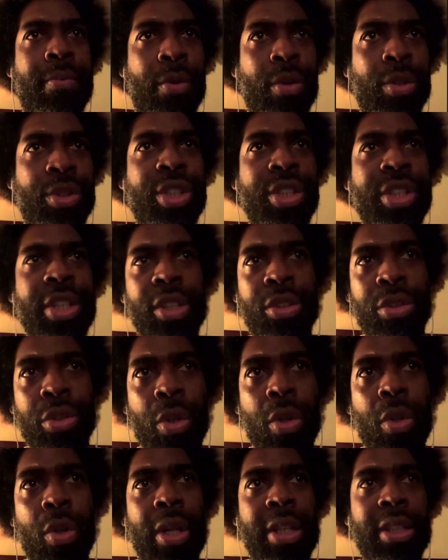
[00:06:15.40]
14 years
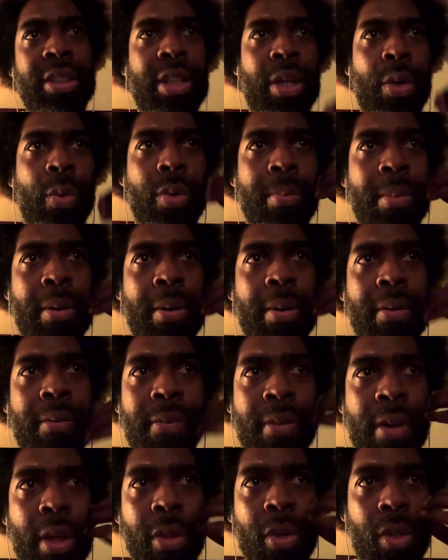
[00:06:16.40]
old. I started with my
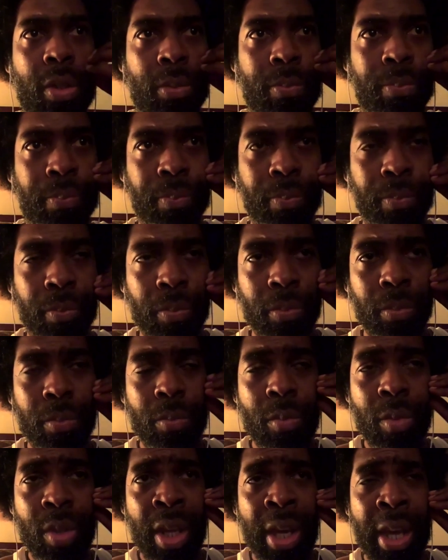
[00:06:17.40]
father
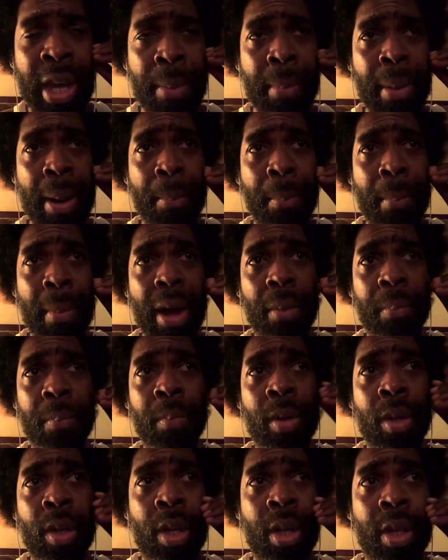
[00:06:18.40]
and my mom.
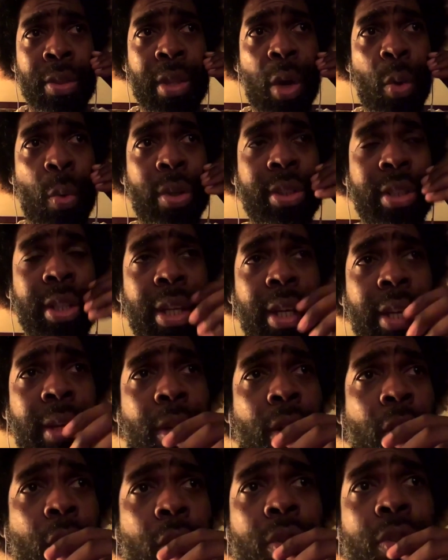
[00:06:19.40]
That was a
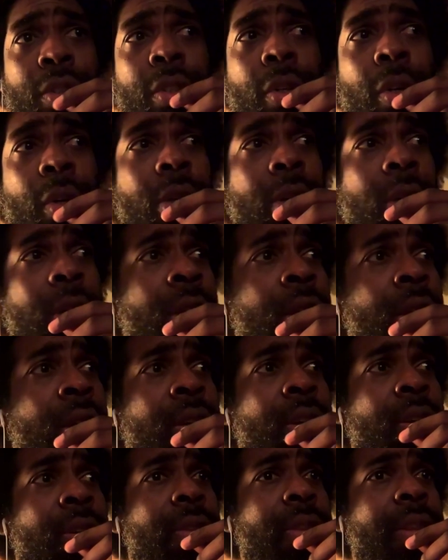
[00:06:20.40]
concert.
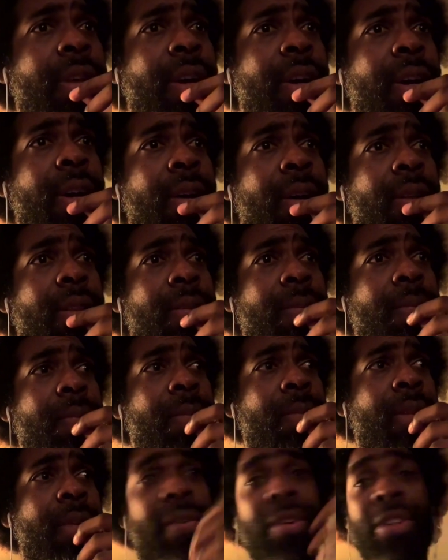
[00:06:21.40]

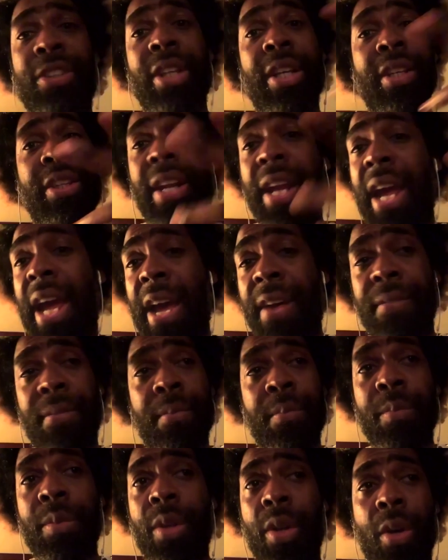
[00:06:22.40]
The first time that I
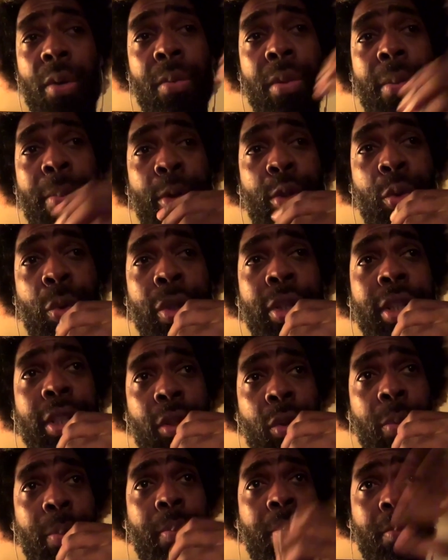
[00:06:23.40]
have, you know, the opportunity
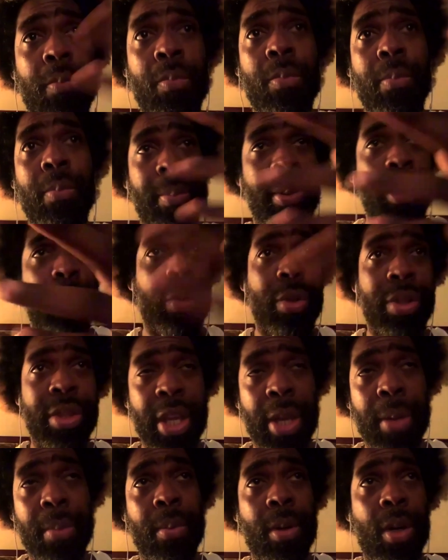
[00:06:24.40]
to be with
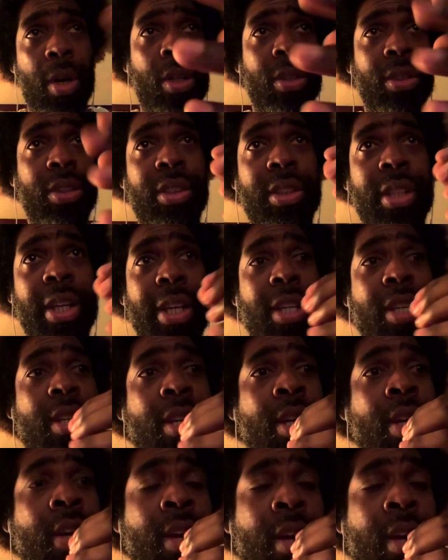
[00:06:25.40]
them on stage.